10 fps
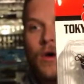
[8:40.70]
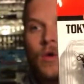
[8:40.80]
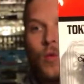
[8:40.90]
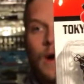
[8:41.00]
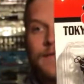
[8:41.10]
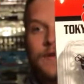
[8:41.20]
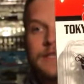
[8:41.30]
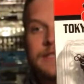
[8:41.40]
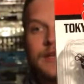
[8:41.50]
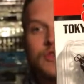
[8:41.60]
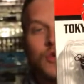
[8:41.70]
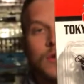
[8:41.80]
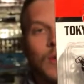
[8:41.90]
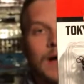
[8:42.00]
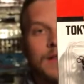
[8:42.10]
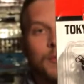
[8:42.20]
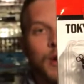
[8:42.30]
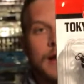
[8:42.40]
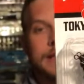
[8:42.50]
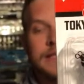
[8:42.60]
Wife is still doing well in the
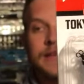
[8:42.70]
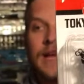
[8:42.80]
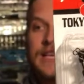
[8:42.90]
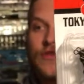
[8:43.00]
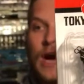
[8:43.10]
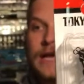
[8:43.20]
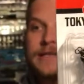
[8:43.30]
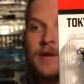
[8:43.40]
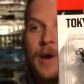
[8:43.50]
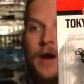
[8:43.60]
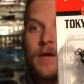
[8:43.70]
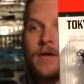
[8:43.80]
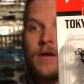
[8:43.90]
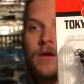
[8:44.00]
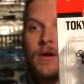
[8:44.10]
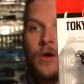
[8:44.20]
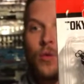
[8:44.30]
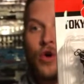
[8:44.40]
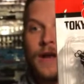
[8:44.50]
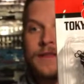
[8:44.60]
pregnancy. Thanks for asking, man.
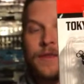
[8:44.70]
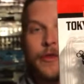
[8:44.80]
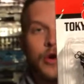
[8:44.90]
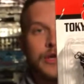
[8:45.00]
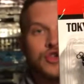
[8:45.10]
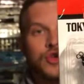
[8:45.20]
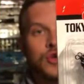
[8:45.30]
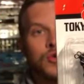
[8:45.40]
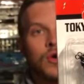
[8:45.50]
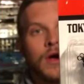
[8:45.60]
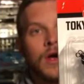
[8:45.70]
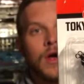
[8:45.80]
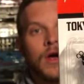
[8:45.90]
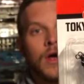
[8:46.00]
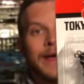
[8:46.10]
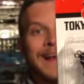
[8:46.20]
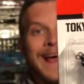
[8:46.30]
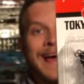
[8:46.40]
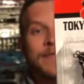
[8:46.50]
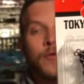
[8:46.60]
We're at the 32 and a
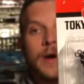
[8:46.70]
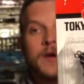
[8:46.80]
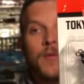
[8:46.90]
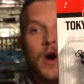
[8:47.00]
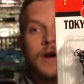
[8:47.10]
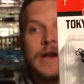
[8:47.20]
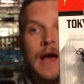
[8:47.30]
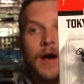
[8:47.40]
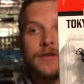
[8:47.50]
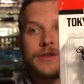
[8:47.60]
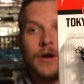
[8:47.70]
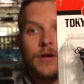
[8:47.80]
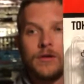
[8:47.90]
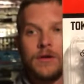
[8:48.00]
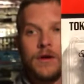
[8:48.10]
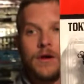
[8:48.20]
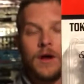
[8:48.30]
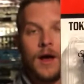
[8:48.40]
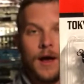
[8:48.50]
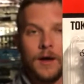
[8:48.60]
half week mark now, so
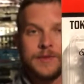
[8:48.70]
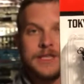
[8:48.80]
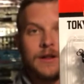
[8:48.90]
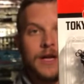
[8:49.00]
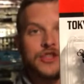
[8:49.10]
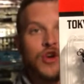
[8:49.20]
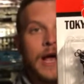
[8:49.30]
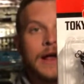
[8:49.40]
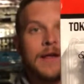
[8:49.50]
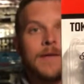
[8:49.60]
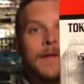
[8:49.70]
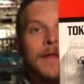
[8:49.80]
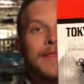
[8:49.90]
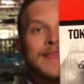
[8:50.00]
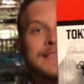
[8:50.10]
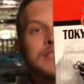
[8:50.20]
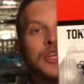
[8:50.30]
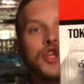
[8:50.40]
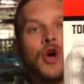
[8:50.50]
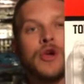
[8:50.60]
I'm still on track. This is the
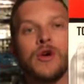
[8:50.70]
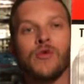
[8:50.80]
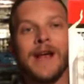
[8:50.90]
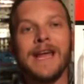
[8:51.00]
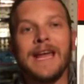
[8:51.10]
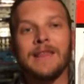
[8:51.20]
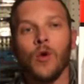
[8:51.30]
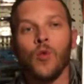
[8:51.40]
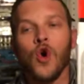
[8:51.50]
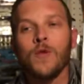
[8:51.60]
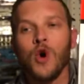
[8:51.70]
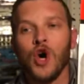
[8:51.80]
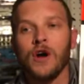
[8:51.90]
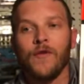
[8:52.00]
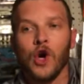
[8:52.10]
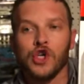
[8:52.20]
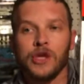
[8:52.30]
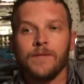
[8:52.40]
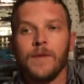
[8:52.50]
Tokyo rig in the worm hook version.